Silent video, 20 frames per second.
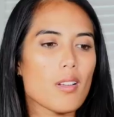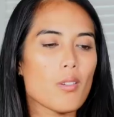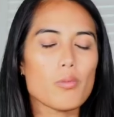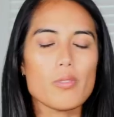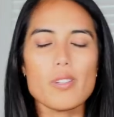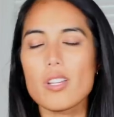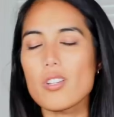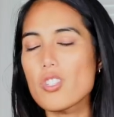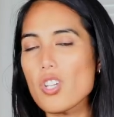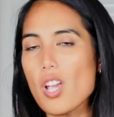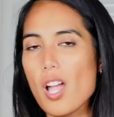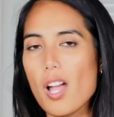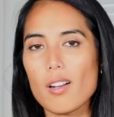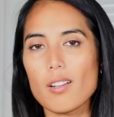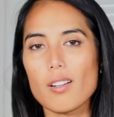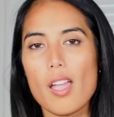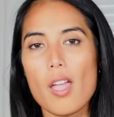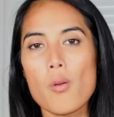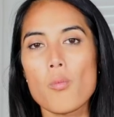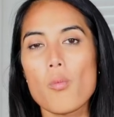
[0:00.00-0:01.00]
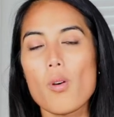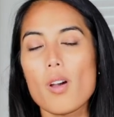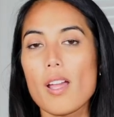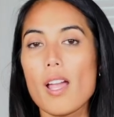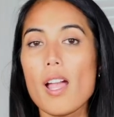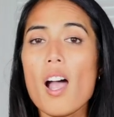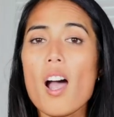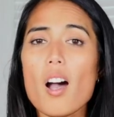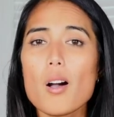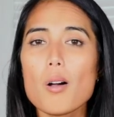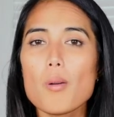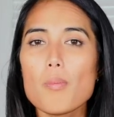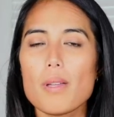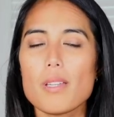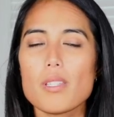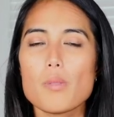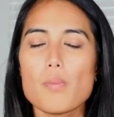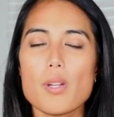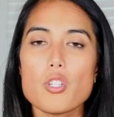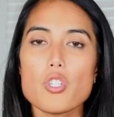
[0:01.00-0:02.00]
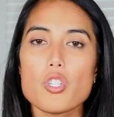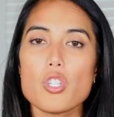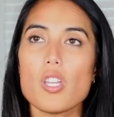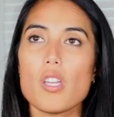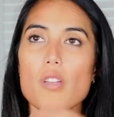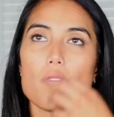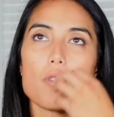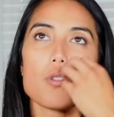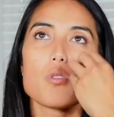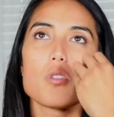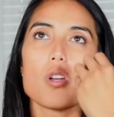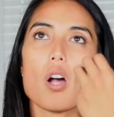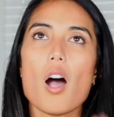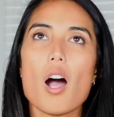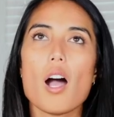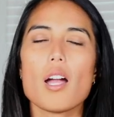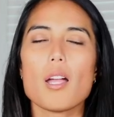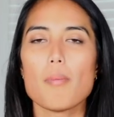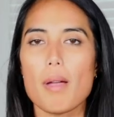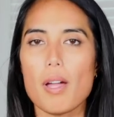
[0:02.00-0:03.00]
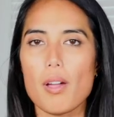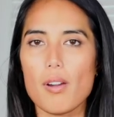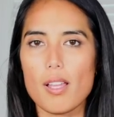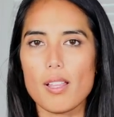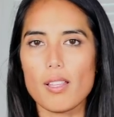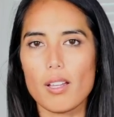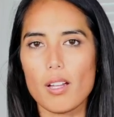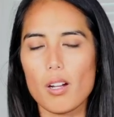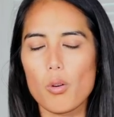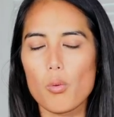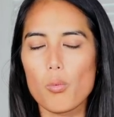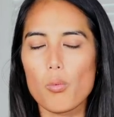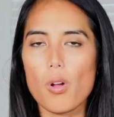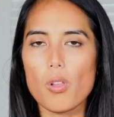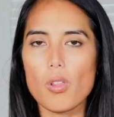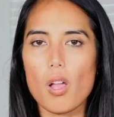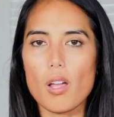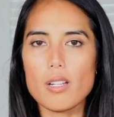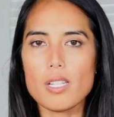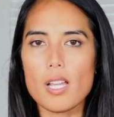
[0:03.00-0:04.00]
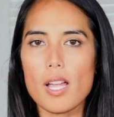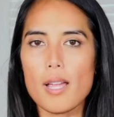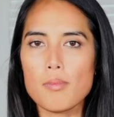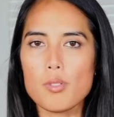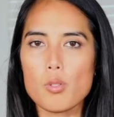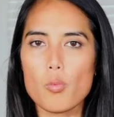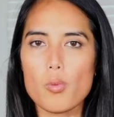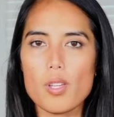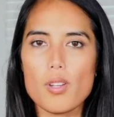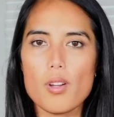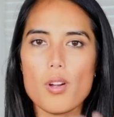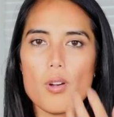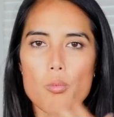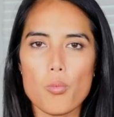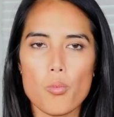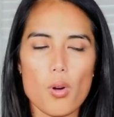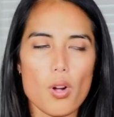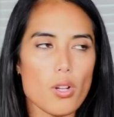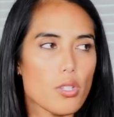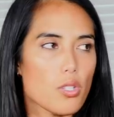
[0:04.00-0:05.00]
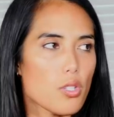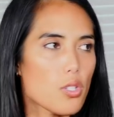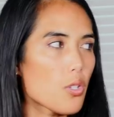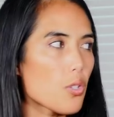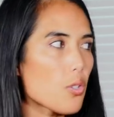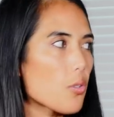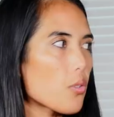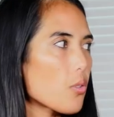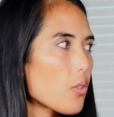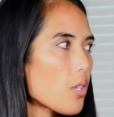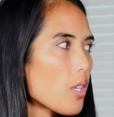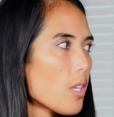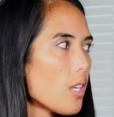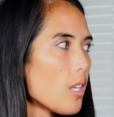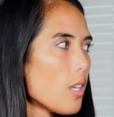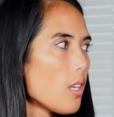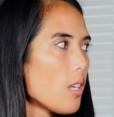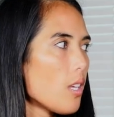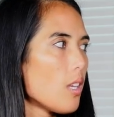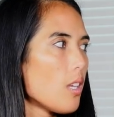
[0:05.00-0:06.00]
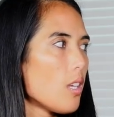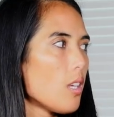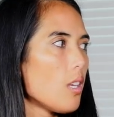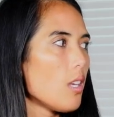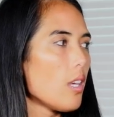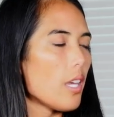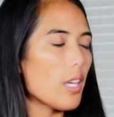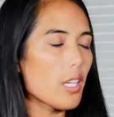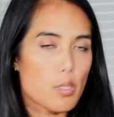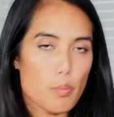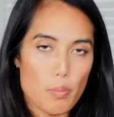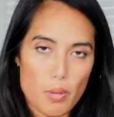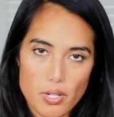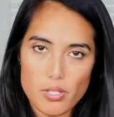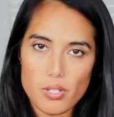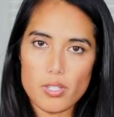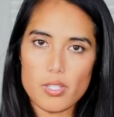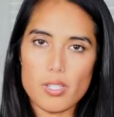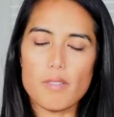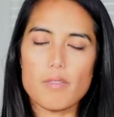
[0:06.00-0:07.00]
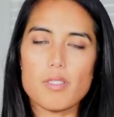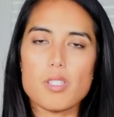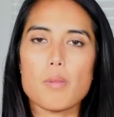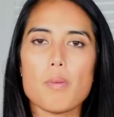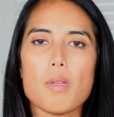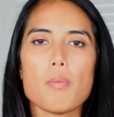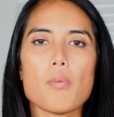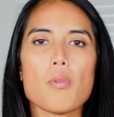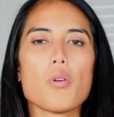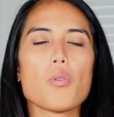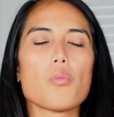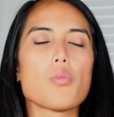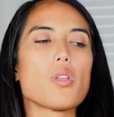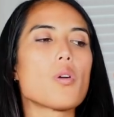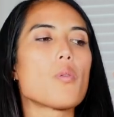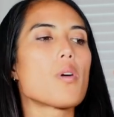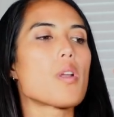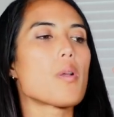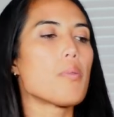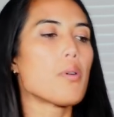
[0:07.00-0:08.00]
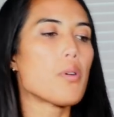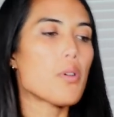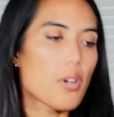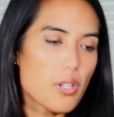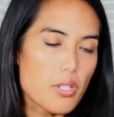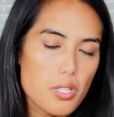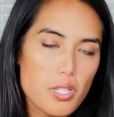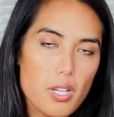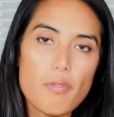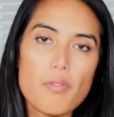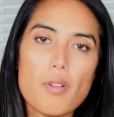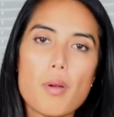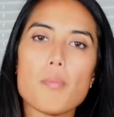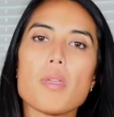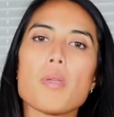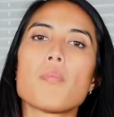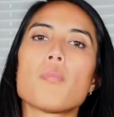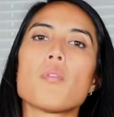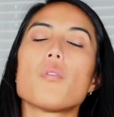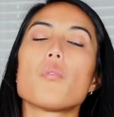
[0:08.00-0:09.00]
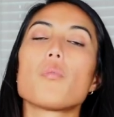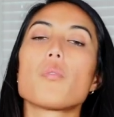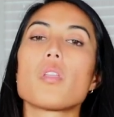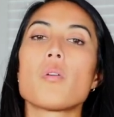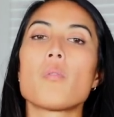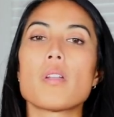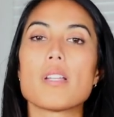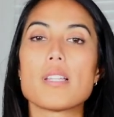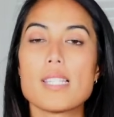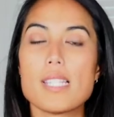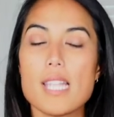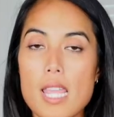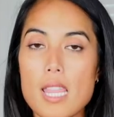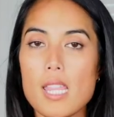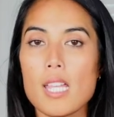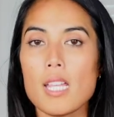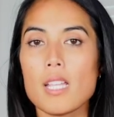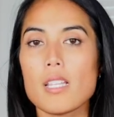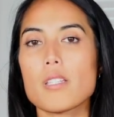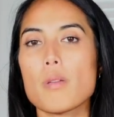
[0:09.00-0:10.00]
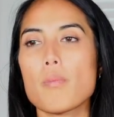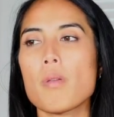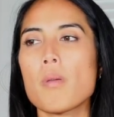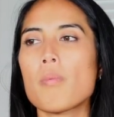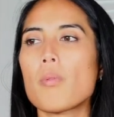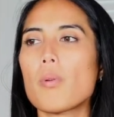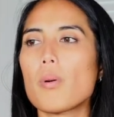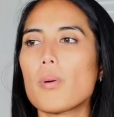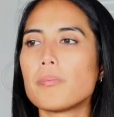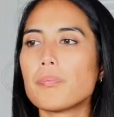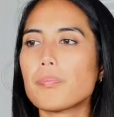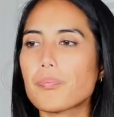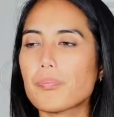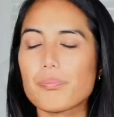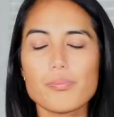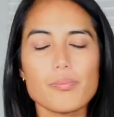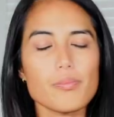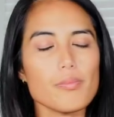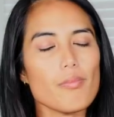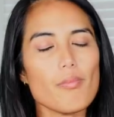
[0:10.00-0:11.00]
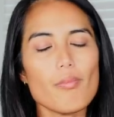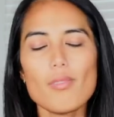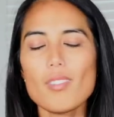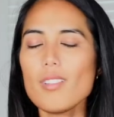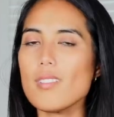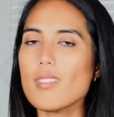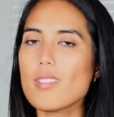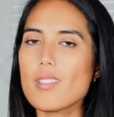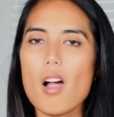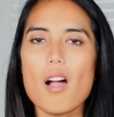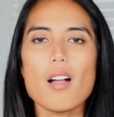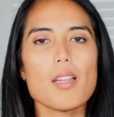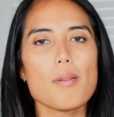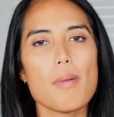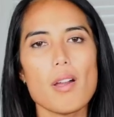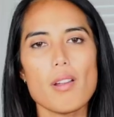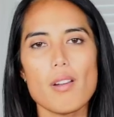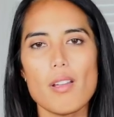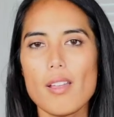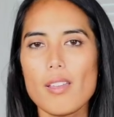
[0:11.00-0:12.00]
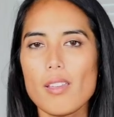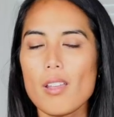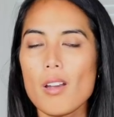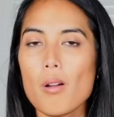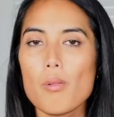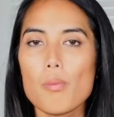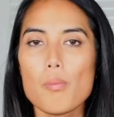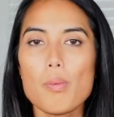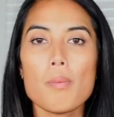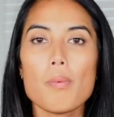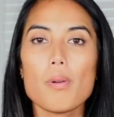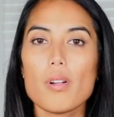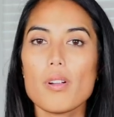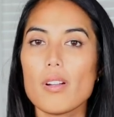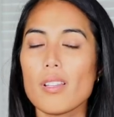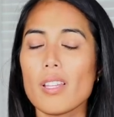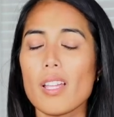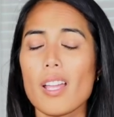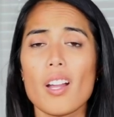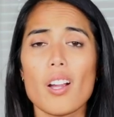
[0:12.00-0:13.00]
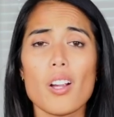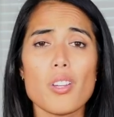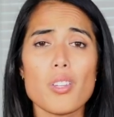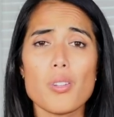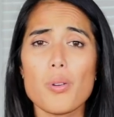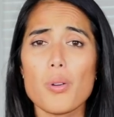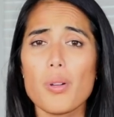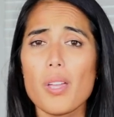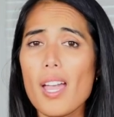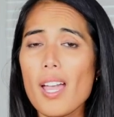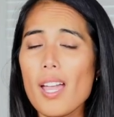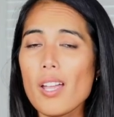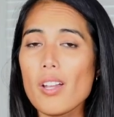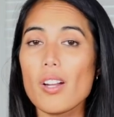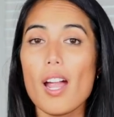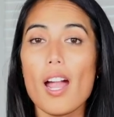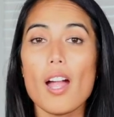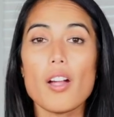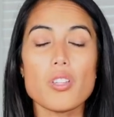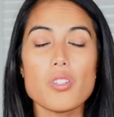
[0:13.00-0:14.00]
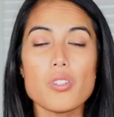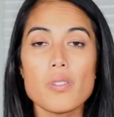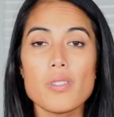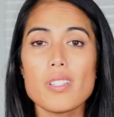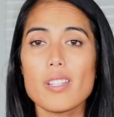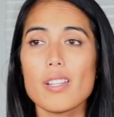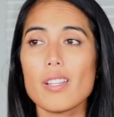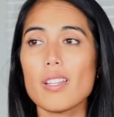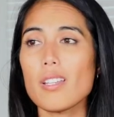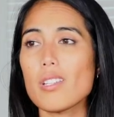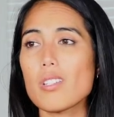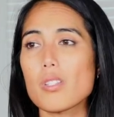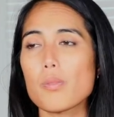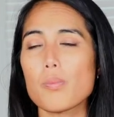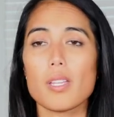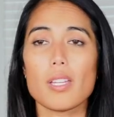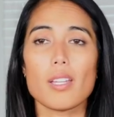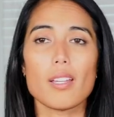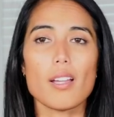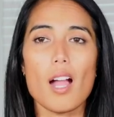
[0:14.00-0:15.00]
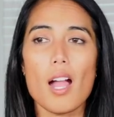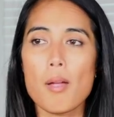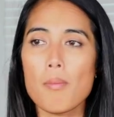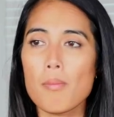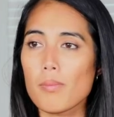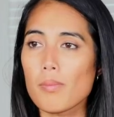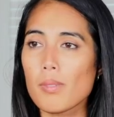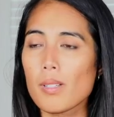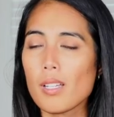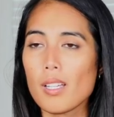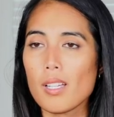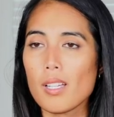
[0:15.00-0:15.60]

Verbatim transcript: reach out and want to help, especially if you talk about it. Like a lot of times we don't want to express ourselves to people. We don't want to put our stuff on people. We don't want to say things to people. Talk about it. You know, when people are like, are you okay? Or how are you doing today? You just be like, I'm